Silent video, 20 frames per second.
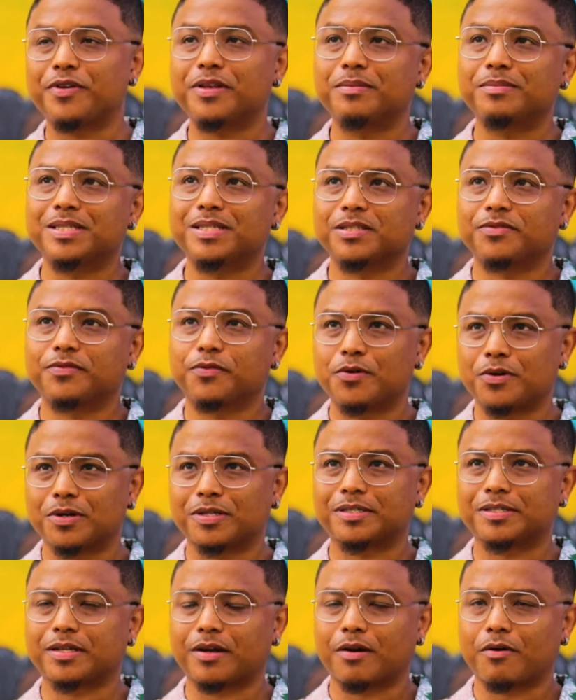Films is
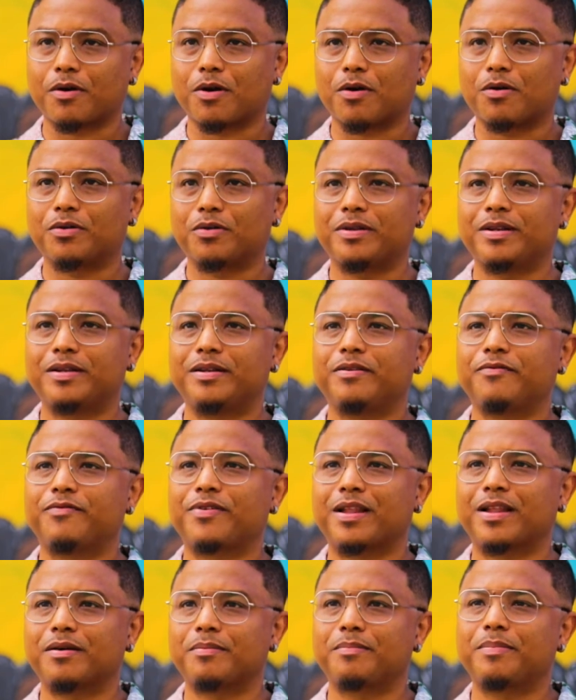focused around
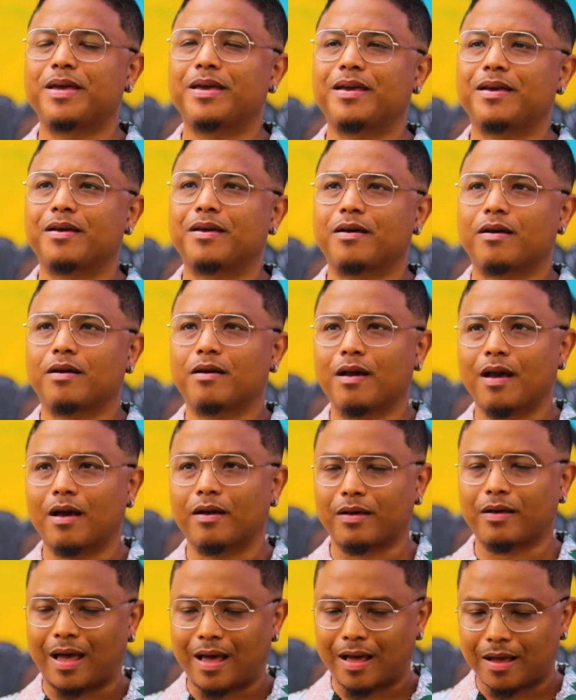developing
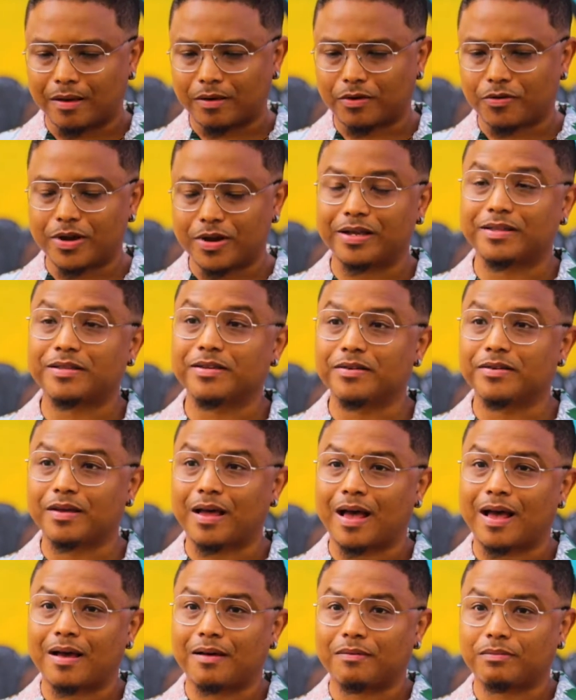uh, creative
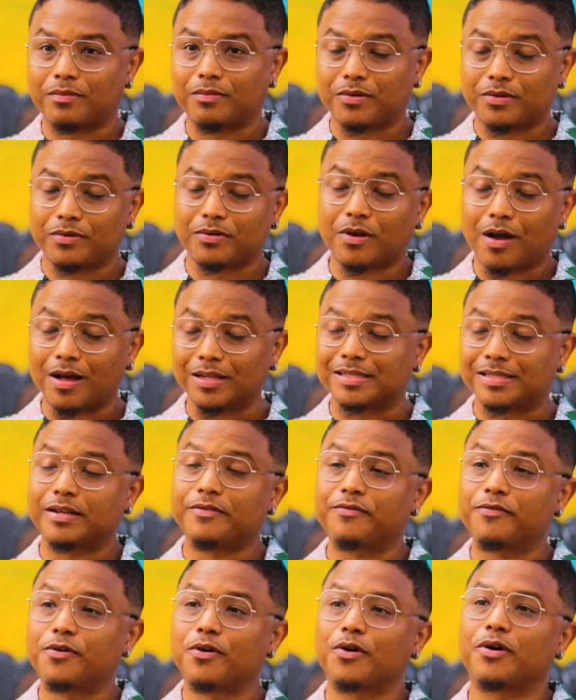uh,
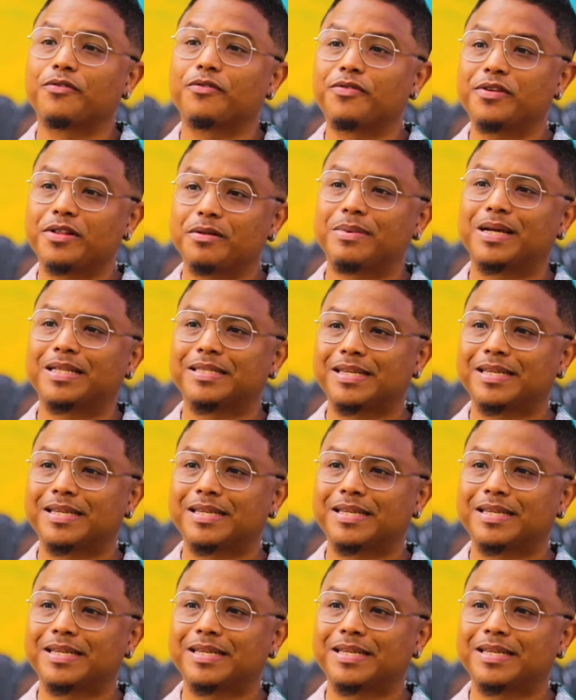content for film and